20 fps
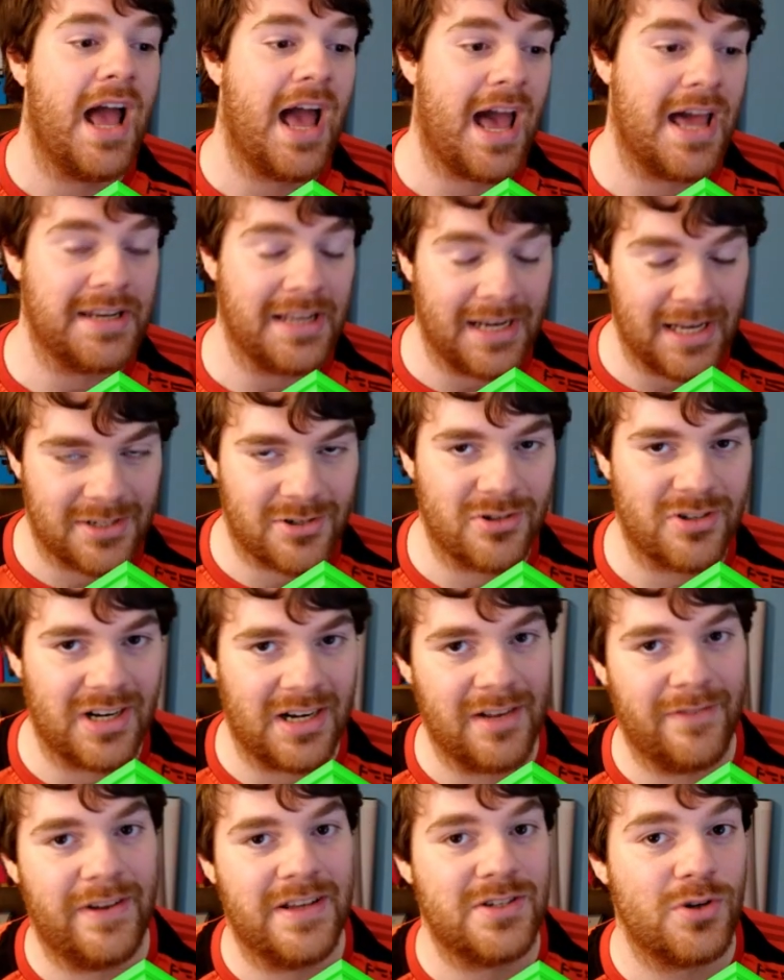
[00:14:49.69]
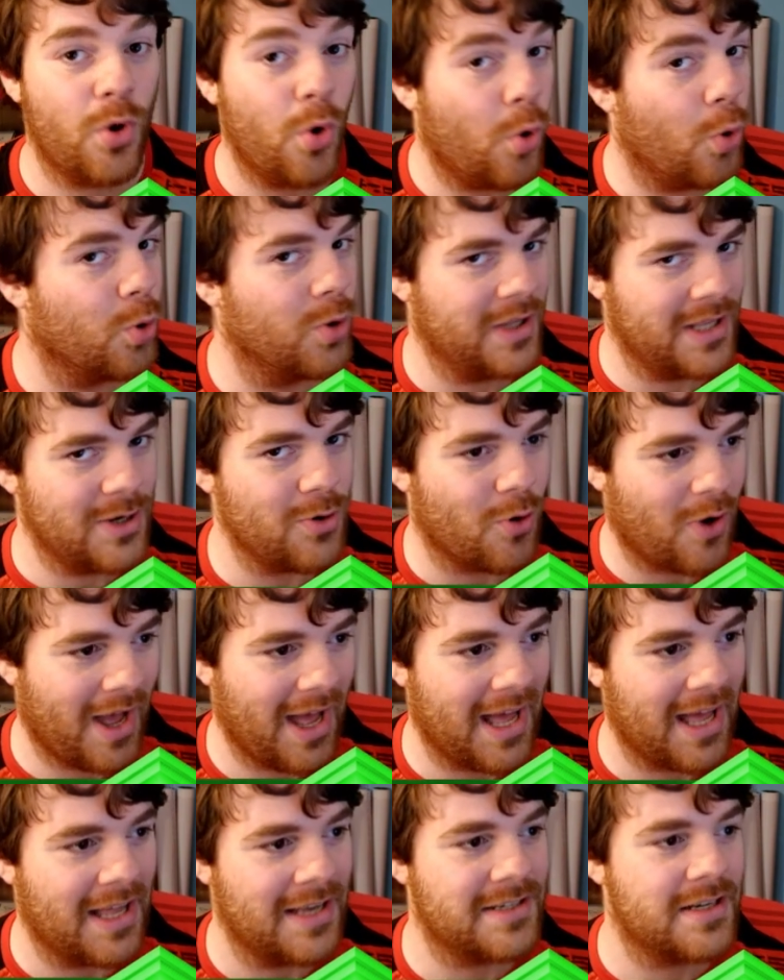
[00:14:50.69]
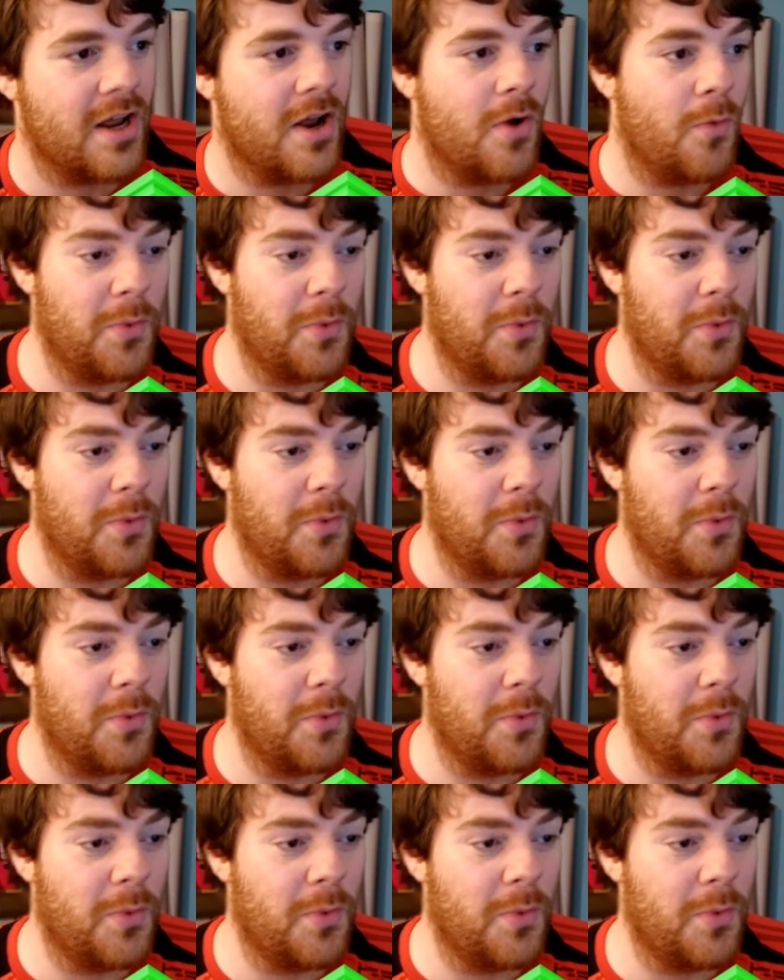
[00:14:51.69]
and Electric Jellyfish all in your hand,